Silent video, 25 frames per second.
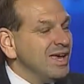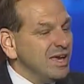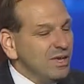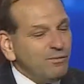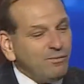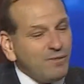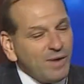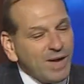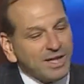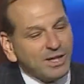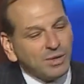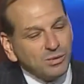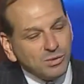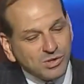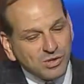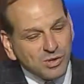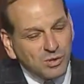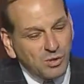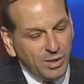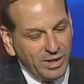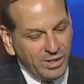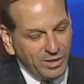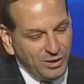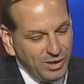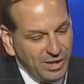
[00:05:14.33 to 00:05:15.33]
In fact, it was
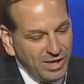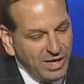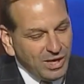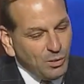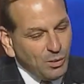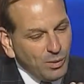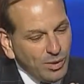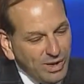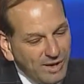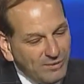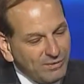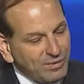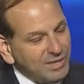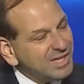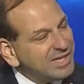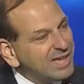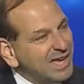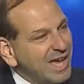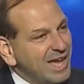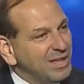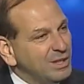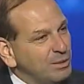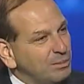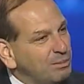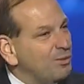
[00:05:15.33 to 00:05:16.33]
quite unique. We never
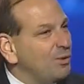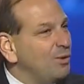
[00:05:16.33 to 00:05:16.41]
designed the